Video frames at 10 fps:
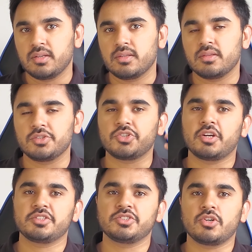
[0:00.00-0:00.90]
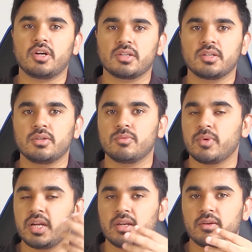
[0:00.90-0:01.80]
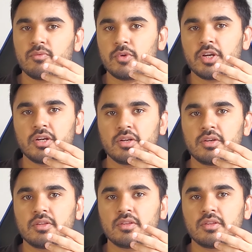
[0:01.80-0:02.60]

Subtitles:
the charging dock right where